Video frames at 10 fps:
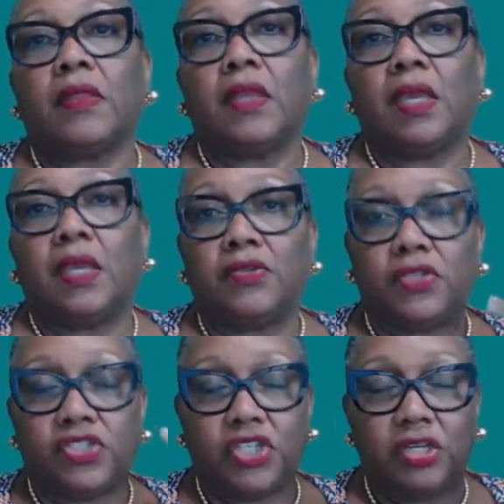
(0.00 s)
and the
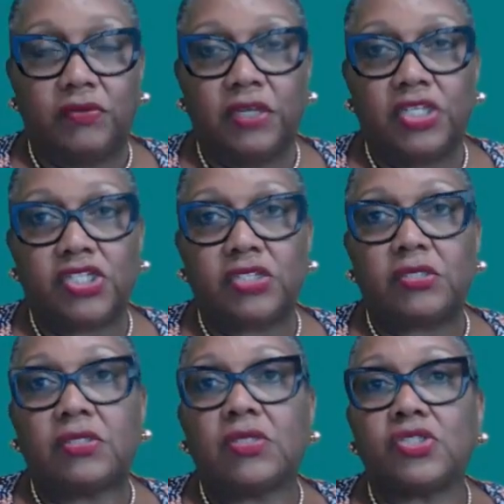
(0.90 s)

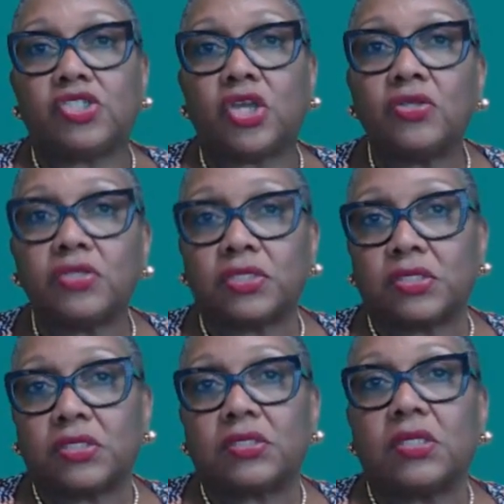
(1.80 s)
Generation
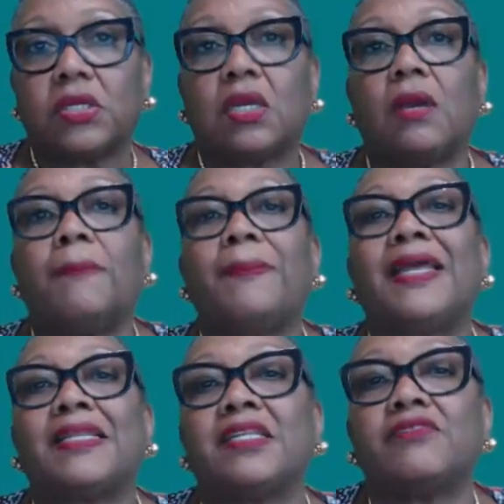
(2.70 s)
Joneses'
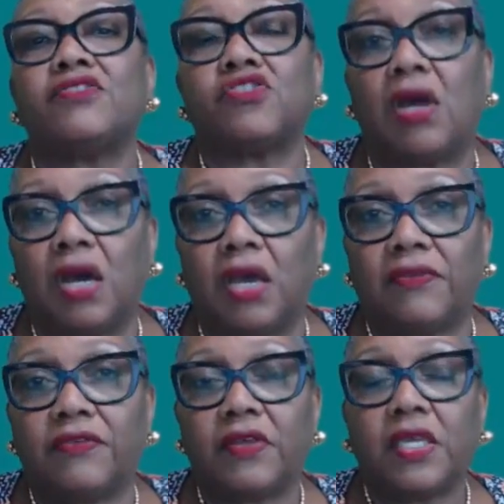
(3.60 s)
competitive
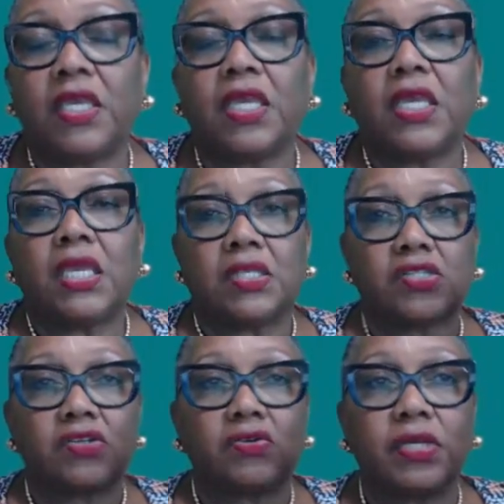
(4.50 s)
drive
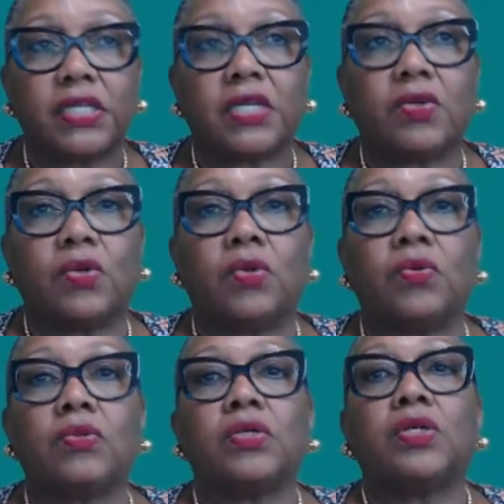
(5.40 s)
is
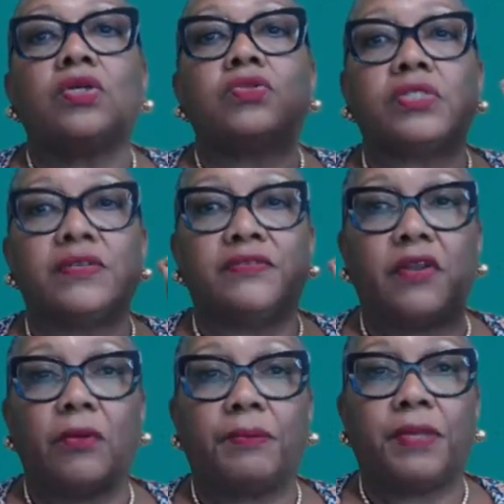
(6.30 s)
critical to
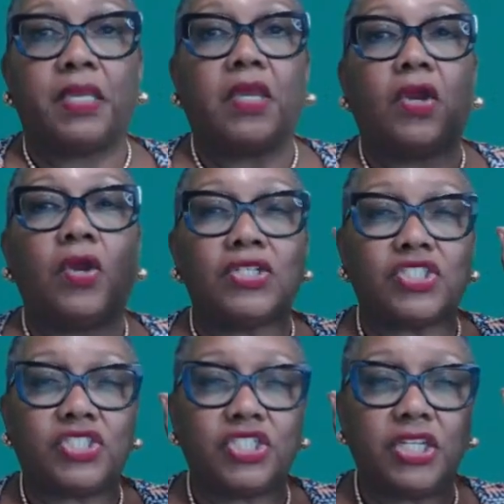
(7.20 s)
developing a
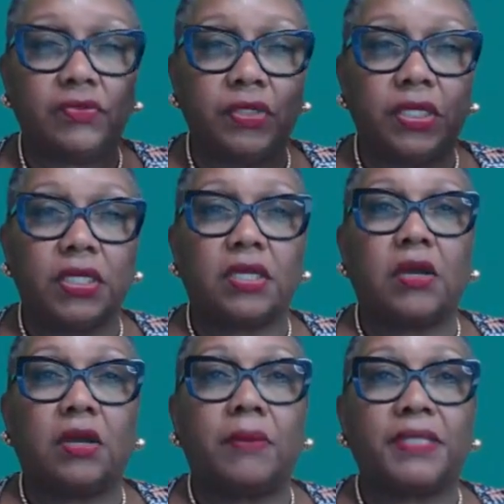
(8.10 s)
genuinely
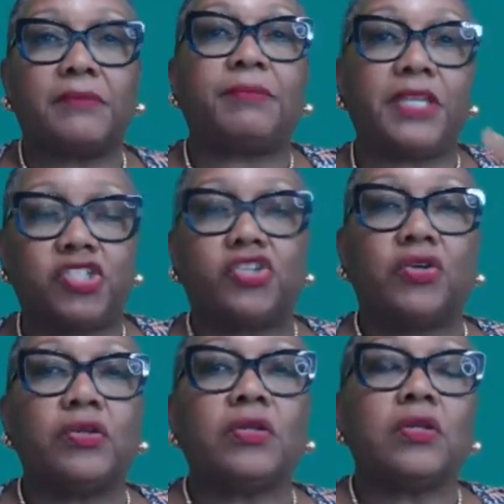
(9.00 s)
complete
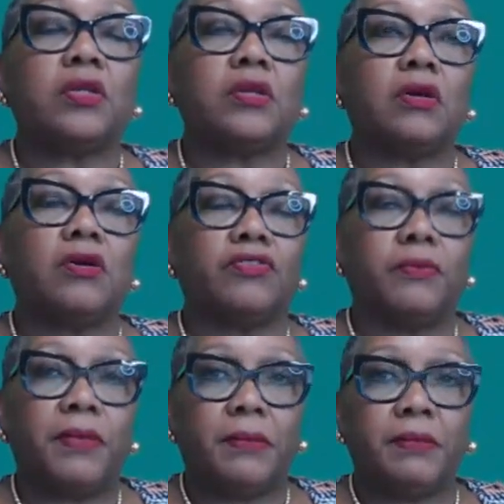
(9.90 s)
picture of the
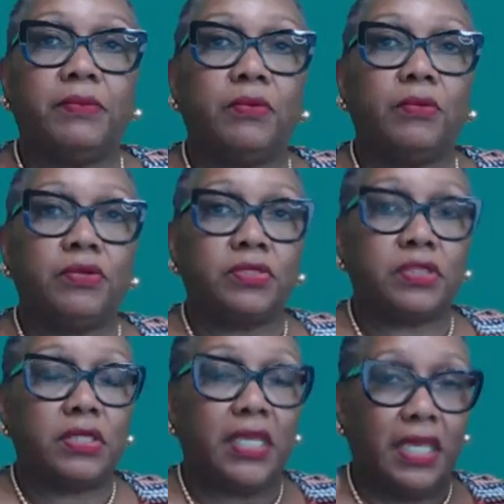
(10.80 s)
baby
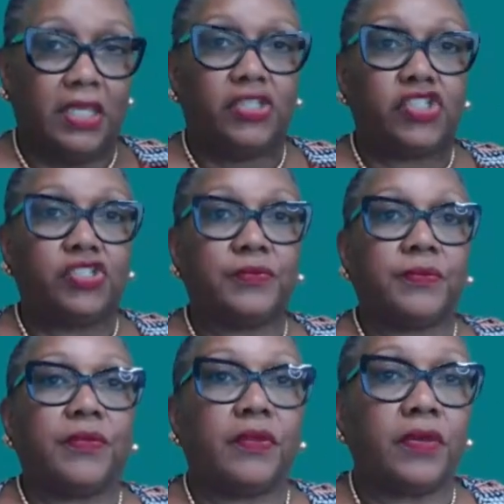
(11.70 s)
boomers' age.
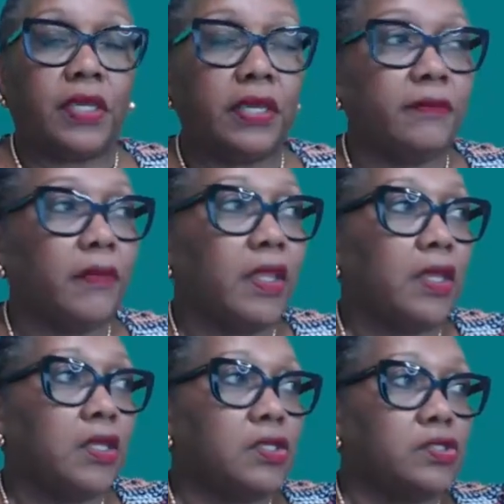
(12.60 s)
Okay,
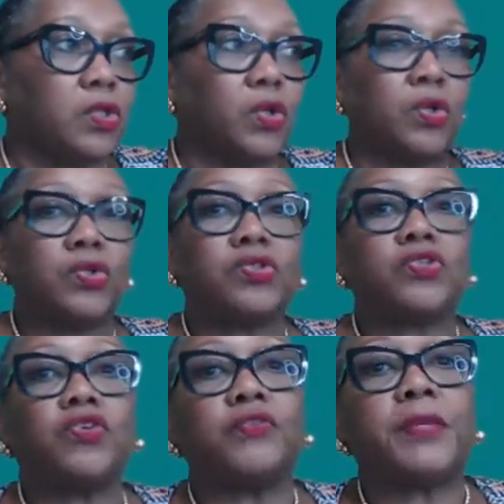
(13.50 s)
so
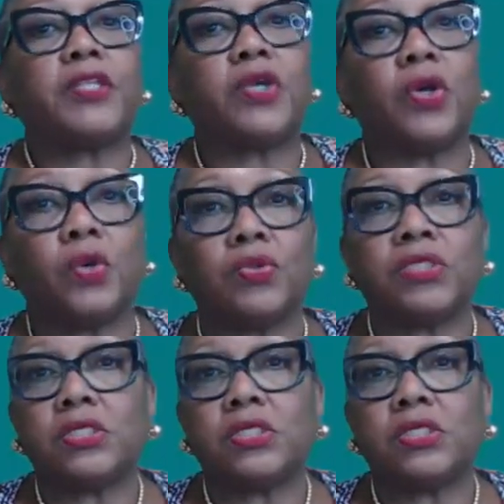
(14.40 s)
truth be told,